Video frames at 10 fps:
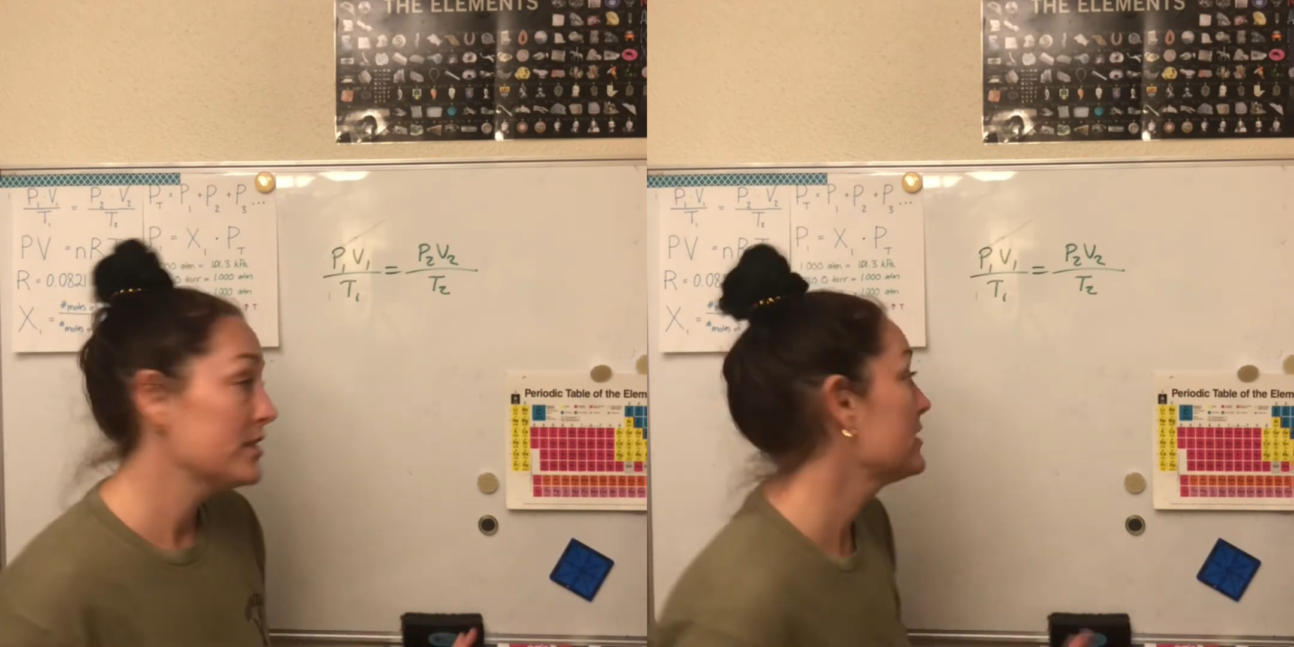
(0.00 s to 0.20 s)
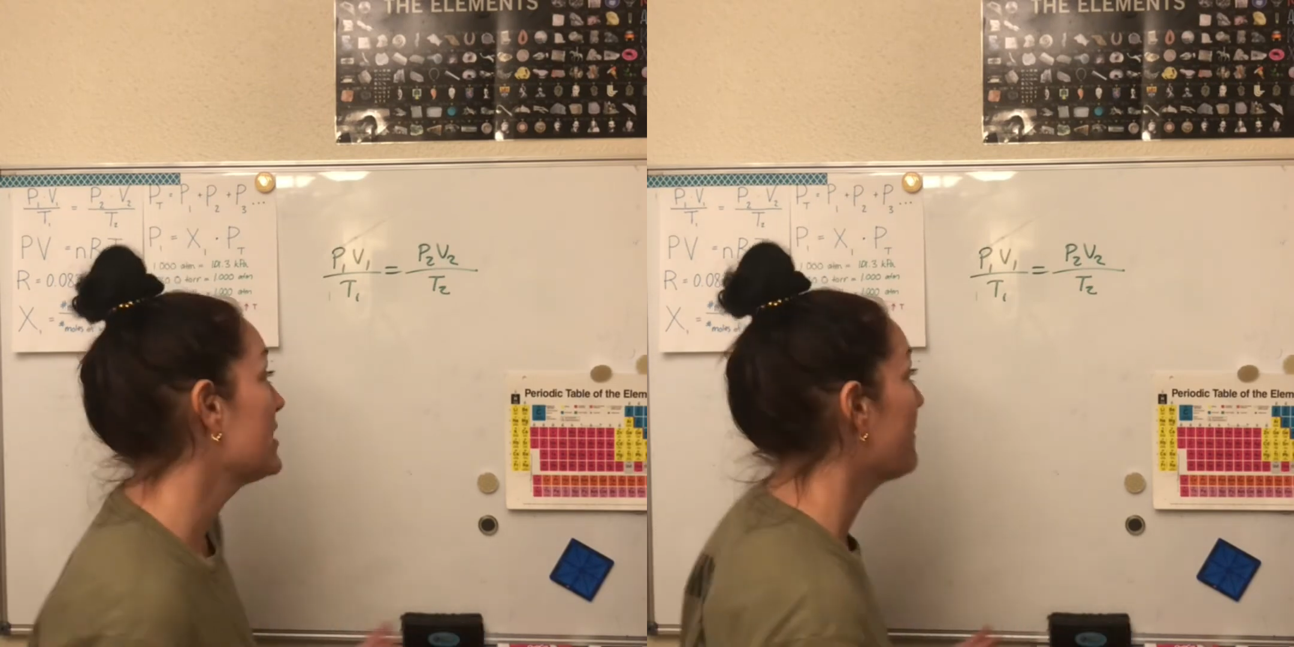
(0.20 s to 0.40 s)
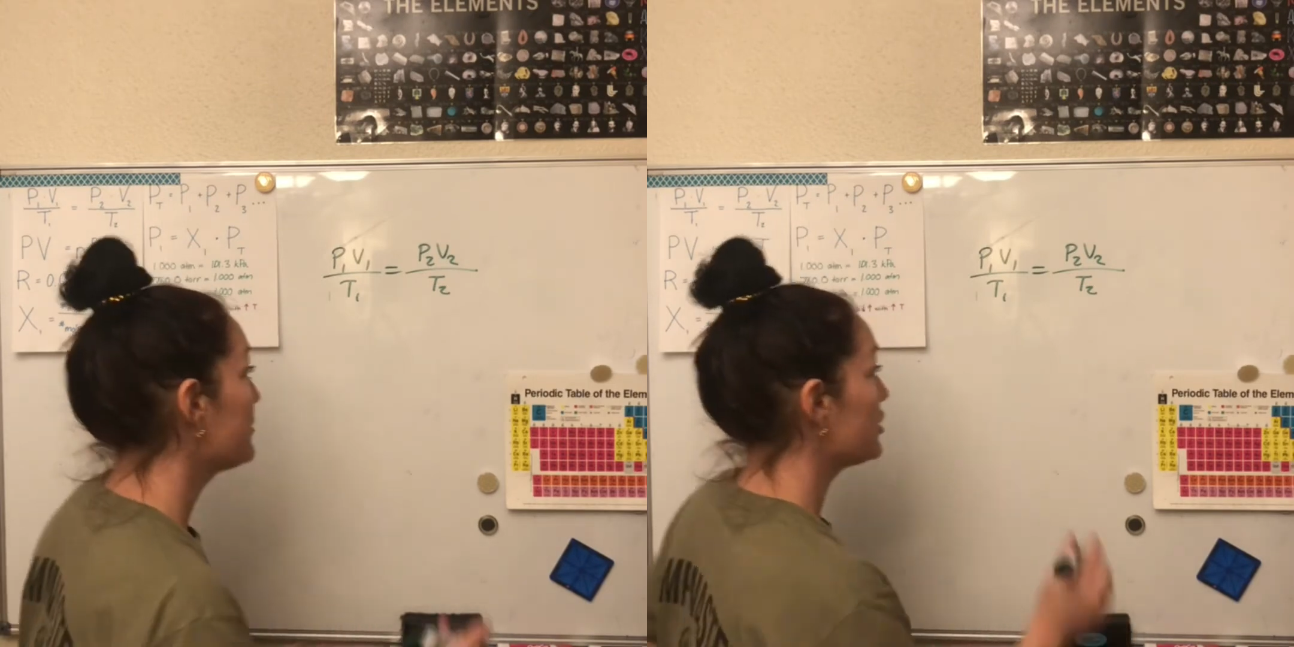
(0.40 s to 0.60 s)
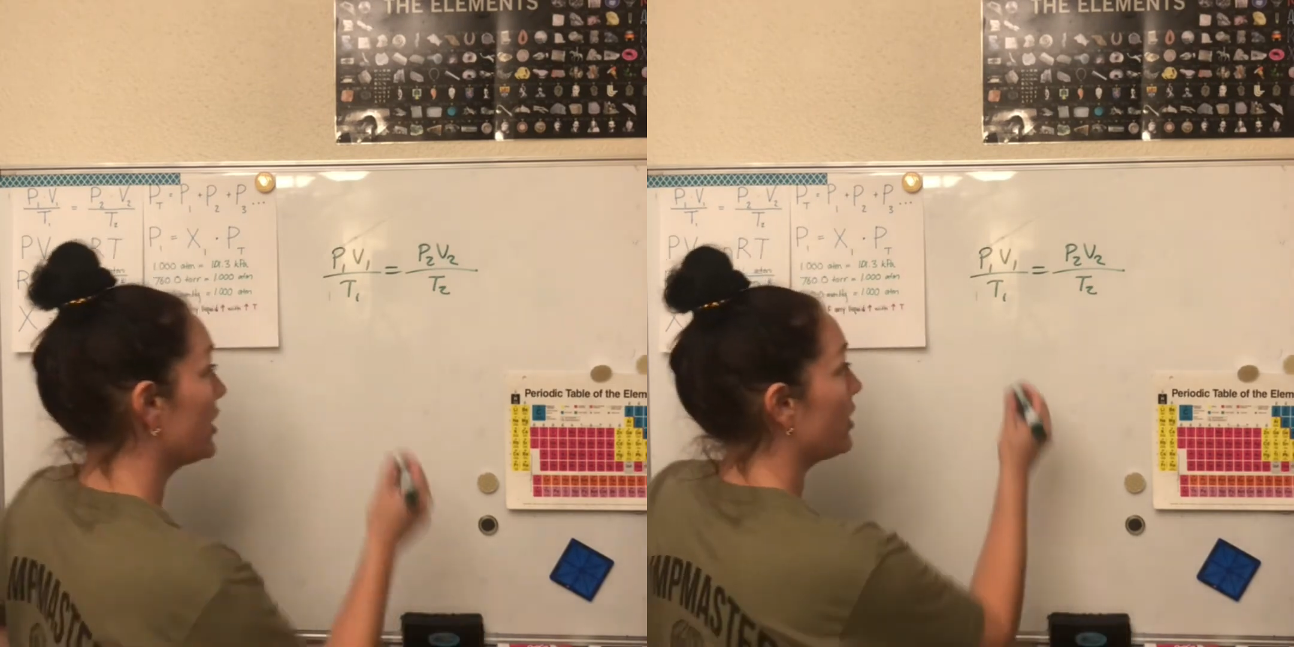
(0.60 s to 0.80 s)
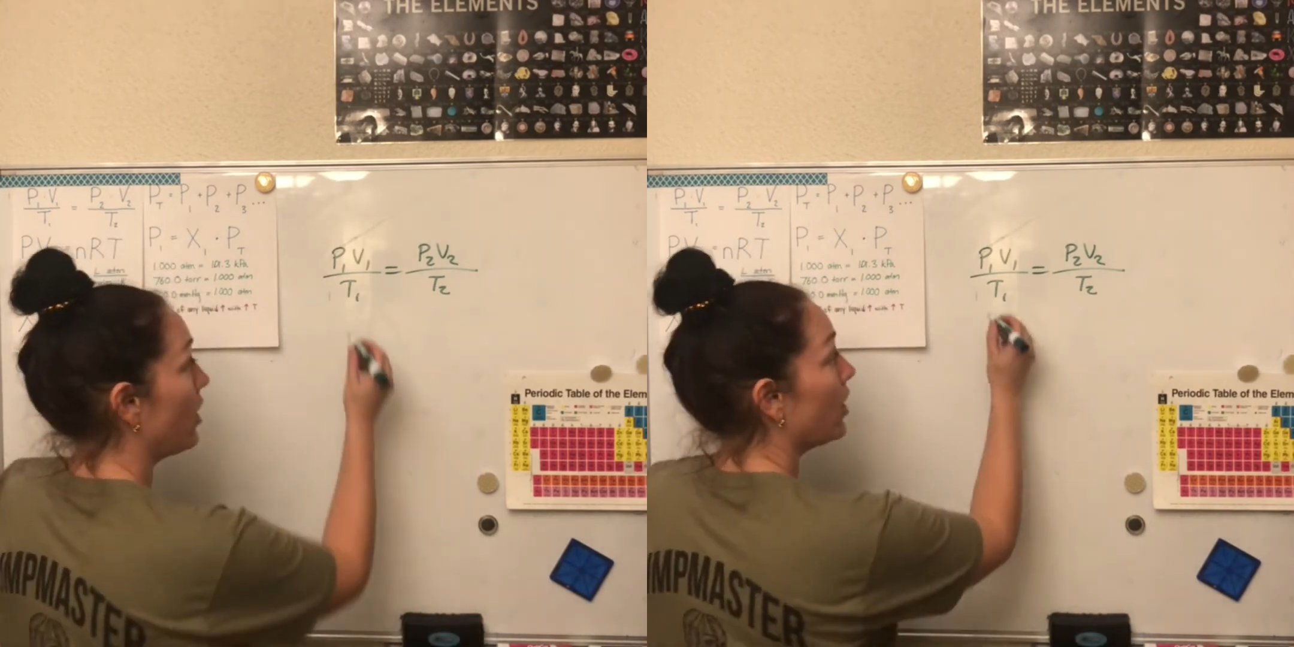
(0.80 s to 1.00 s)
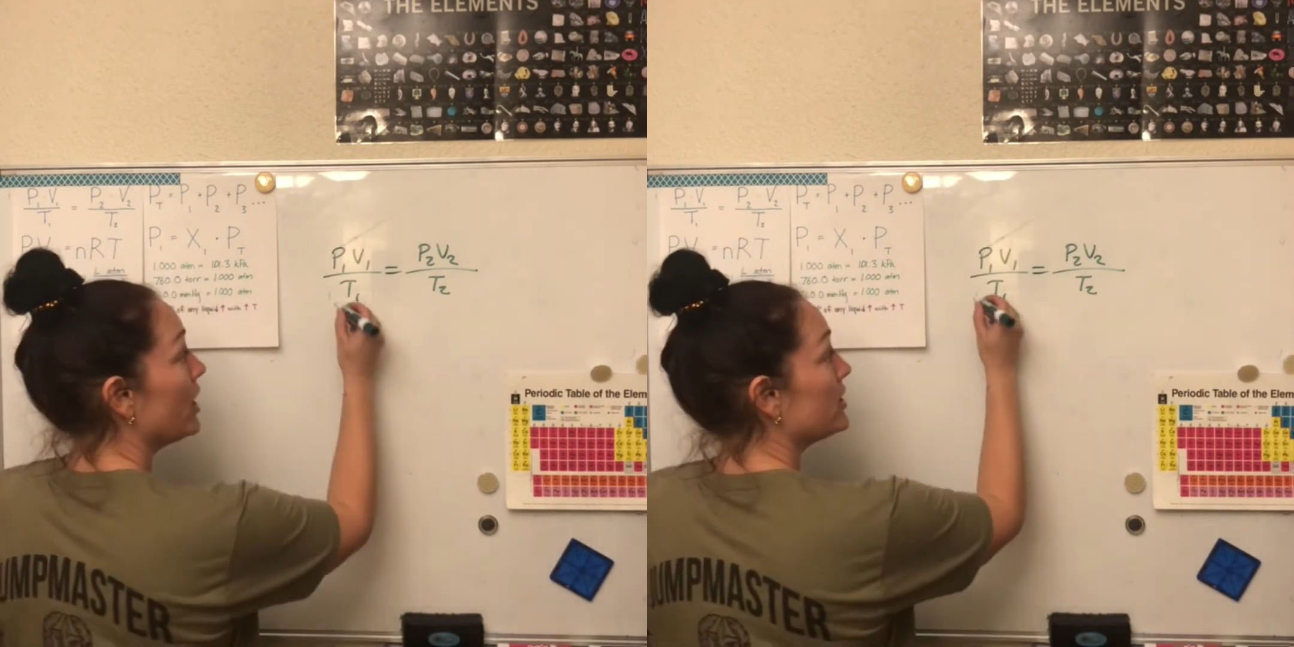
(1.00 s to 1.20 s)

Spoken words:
temperature at all. So